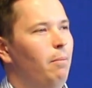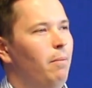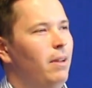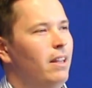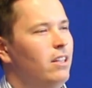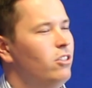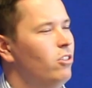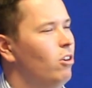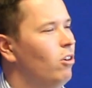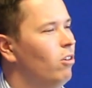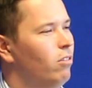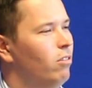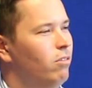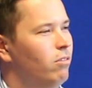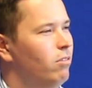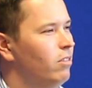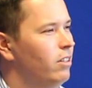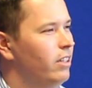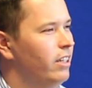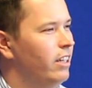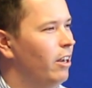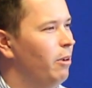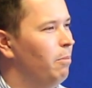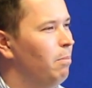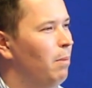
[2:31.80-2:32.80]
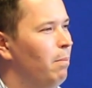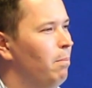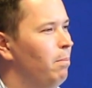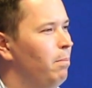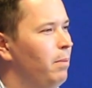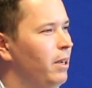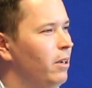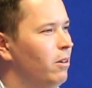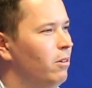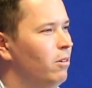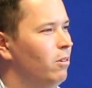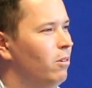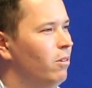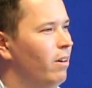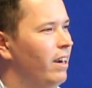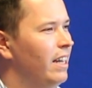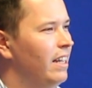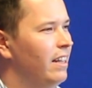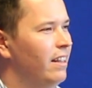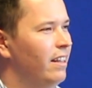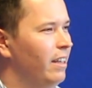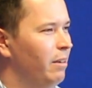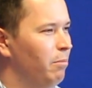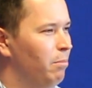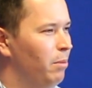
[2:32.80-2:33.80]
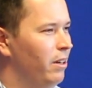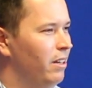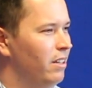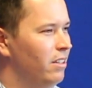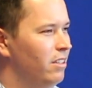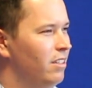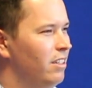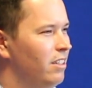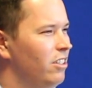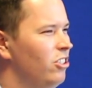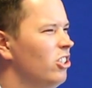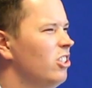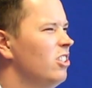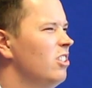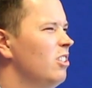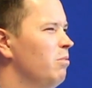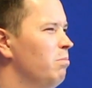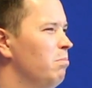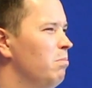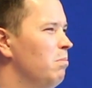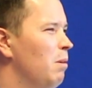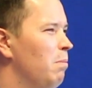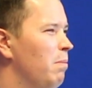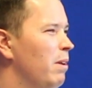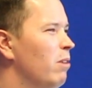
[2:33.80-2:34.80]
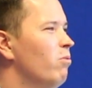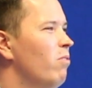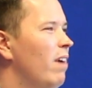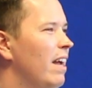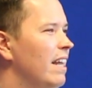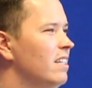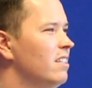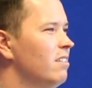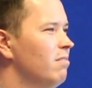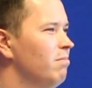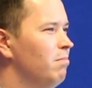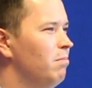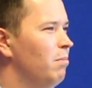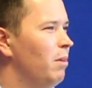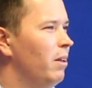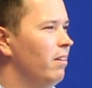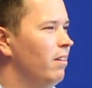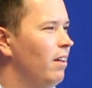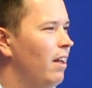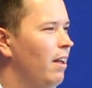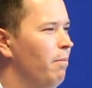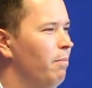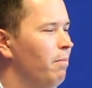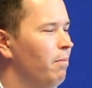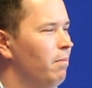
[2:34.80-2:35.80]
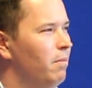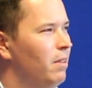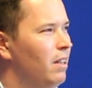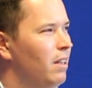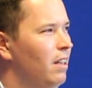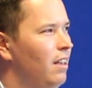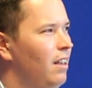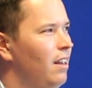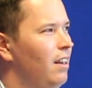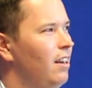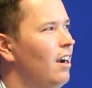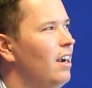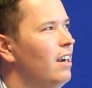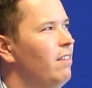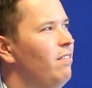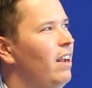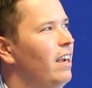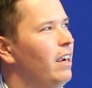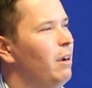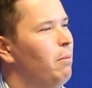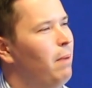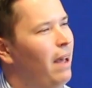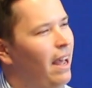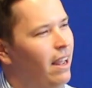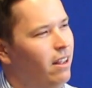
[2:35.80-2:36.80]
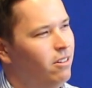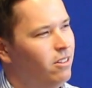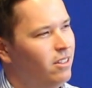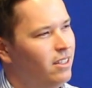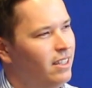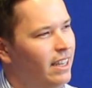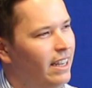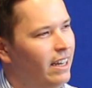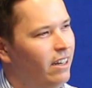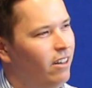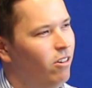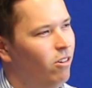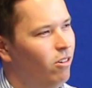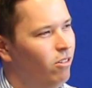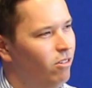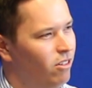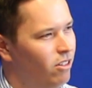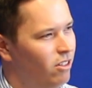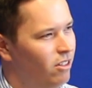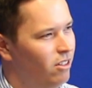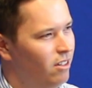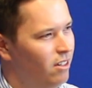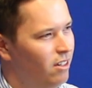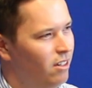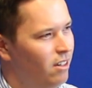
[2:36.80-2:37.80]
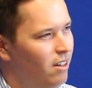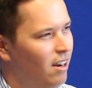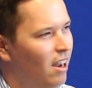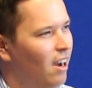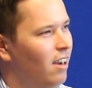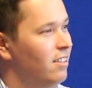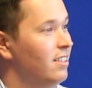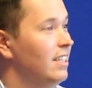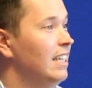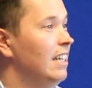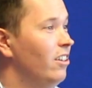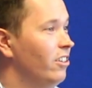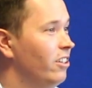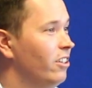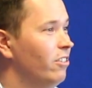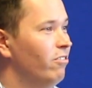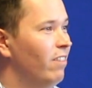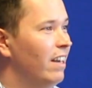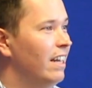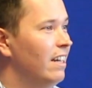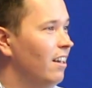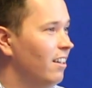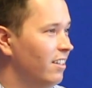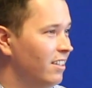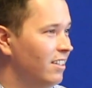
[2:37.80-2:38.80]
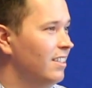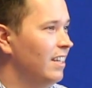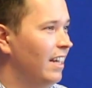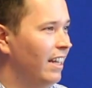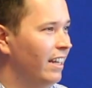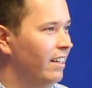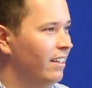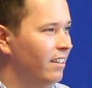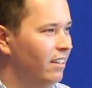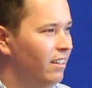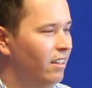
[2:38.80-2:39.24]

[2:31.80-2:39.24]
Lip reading: It's not bumpy or anything, but it's just a bit red, but kind of like pale skin, not nasty looking red, I'd say.